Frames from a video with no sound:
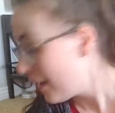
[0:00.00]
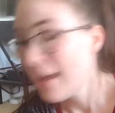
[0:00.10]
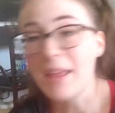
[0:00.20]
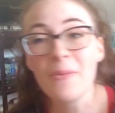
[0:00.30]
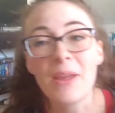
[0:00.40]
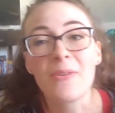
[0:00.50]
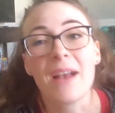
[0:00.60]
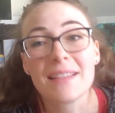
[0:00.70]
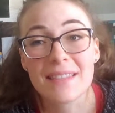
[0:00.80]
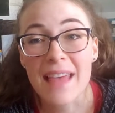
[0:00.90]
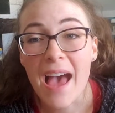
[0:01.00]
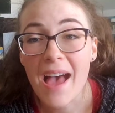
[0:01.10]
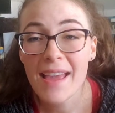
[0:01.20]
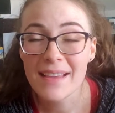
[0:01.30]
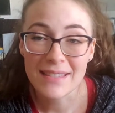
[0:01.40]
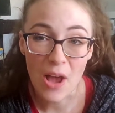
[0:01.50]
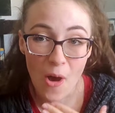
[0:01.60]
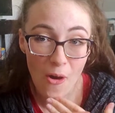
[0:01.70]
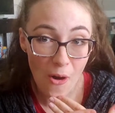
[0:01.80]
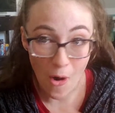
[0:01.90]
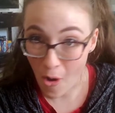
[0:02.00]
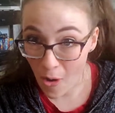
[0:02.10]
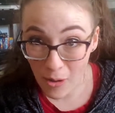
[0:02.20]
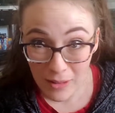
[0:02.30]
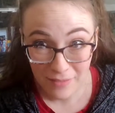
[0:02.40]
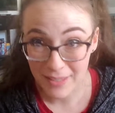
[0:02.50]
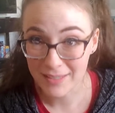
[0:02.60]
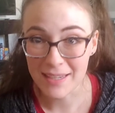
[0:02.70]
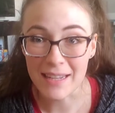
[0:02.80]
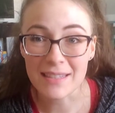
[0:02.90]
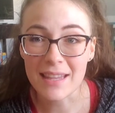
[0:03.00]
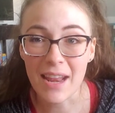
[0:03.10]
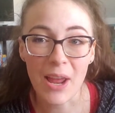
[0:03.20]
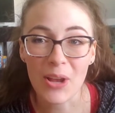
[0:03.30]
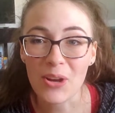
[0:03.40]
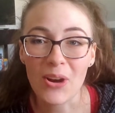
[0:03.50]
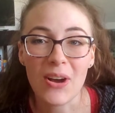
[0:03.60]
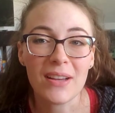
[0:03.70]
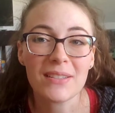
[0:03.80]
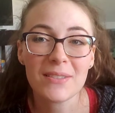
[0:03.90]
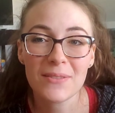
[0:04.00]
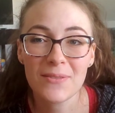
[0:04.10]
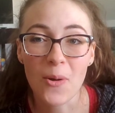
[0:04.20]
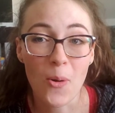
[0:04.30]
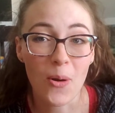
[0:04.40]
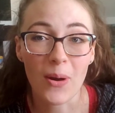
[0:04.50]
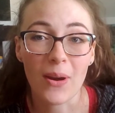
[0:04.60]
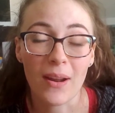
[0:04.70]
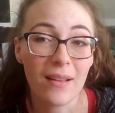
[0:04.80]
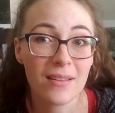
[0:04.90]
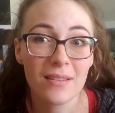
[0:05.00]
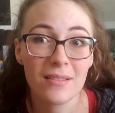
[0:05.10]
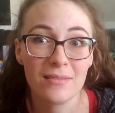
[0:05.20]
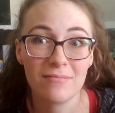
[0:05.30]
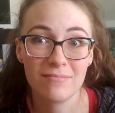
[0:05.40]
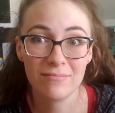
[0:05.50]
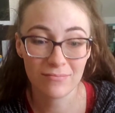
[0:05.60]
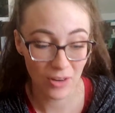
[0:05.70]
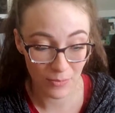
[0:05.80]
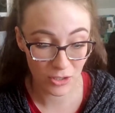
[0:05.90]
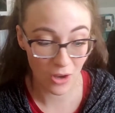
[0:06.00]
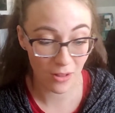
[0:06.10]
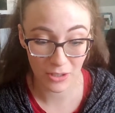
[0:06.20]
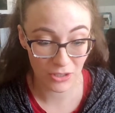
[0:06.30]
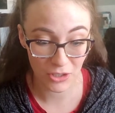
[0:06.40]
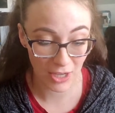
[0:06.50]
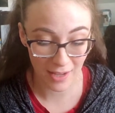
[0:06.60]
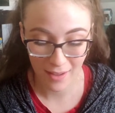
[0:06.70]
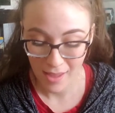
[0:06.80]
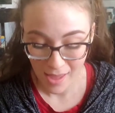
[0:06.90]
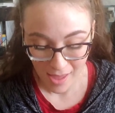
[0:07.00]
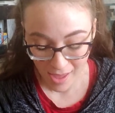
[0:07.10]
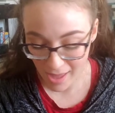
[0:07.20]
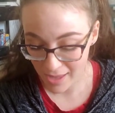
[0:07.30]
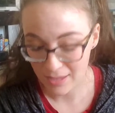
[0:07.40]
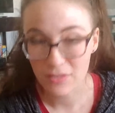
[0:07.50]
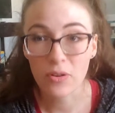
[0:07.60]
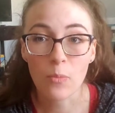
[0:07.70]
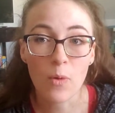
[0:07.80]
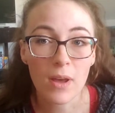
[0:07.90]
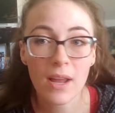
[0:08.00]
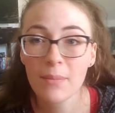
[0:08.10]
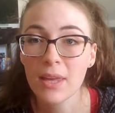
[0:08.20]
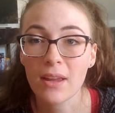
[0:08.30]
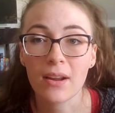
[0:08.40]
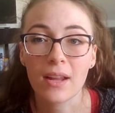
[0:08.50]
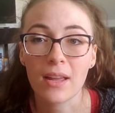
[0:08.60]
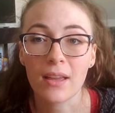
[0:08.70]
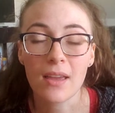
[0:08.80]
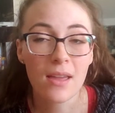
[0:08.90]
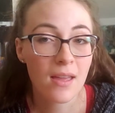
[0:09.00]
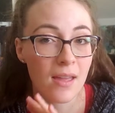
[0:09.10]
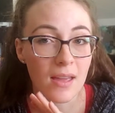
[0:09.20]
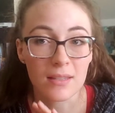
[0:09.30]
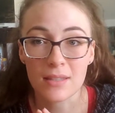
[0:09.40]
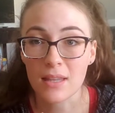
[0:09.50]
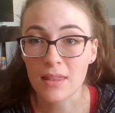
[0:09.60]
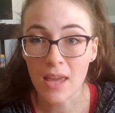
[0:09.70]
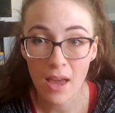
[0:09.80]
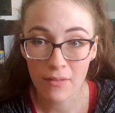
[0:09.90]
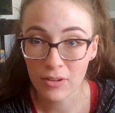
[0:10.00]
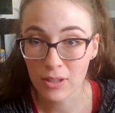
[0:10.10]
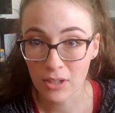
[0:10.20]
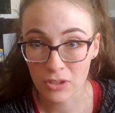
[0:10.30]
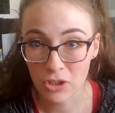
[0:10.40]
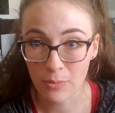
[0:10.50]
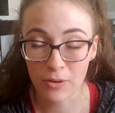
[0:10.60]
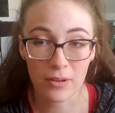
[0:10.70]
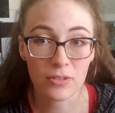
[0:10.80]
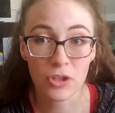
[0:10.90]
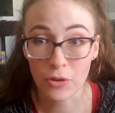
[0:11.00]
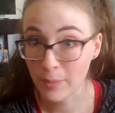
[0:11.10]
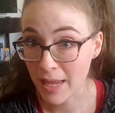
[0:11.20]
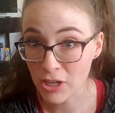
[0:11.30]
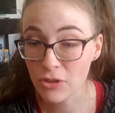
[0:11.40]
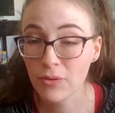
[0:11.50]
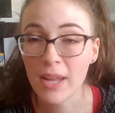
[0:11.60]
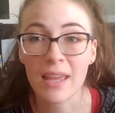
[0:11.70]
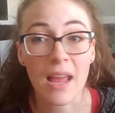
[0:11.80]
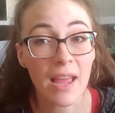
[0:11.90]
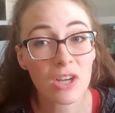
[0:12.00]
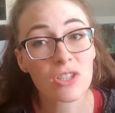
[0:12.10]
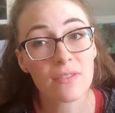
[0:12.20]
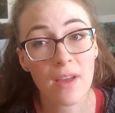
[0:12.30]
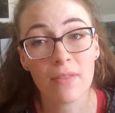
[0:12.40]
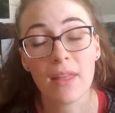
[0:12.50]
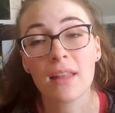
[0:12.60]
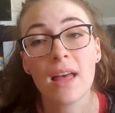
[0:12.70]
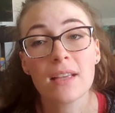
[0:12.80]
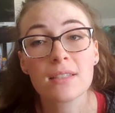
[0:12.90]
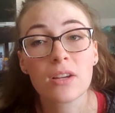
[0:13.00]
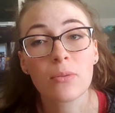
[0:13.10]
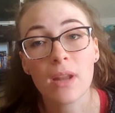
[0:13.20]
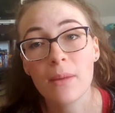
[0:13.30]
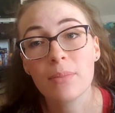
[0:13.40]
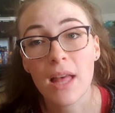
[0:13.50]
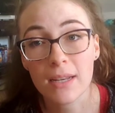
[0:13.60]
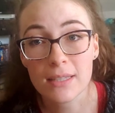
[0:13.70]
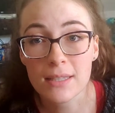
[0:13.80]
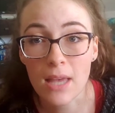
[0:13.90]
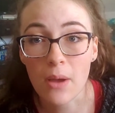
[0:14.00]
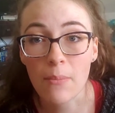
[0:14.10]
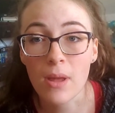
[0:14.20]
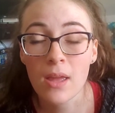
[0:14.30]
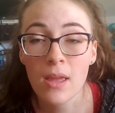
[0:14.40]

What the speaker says: Anyway, you guys, that is all of the seeds that I got from the Dollar Tree. And from what I'm hearing is that they have really good germination rate. And I actually found that last year when I planted some,